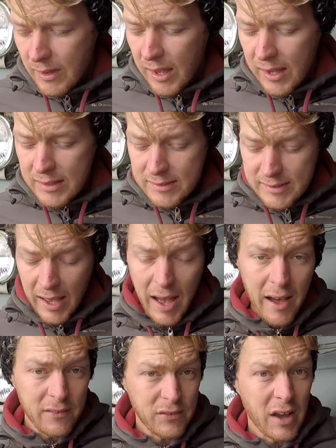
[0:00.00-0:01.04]
is to
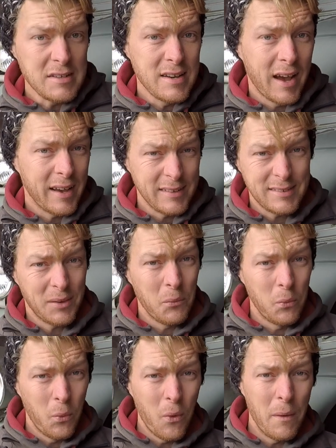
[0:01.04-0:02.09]
have a nice
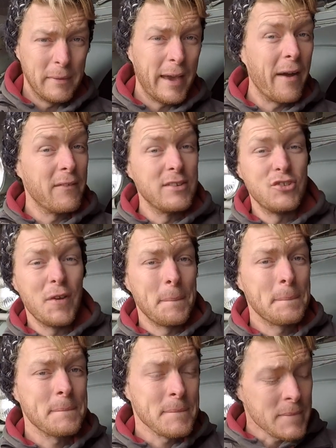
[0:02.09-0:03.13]
warm garage
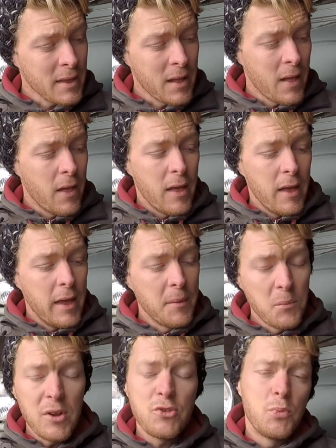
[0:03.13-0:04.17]
in
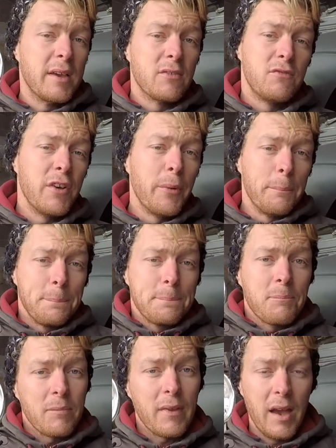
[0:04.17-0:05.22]
which we can film,
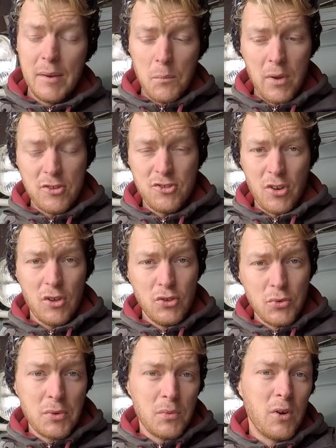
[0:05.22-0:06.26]
and in which you
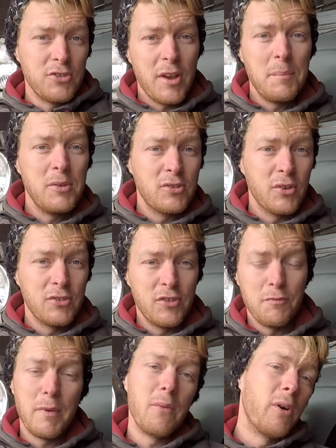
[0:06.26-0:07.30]
can watch episodes of
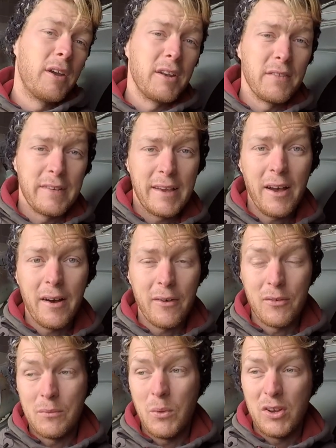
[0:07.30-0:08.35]
me working on the car
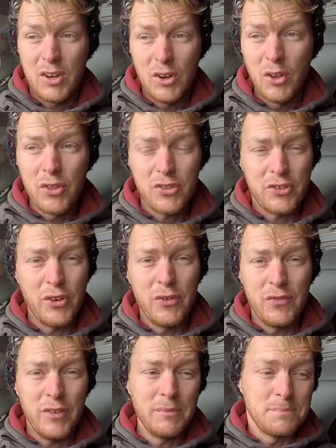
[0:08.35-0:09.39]
and working on other stuff,
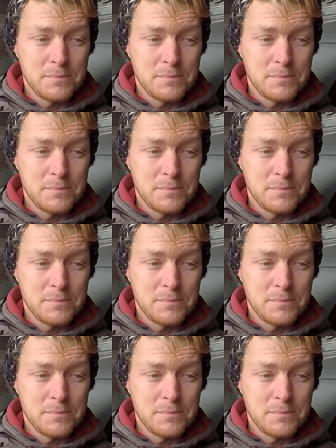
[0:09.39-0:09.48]
and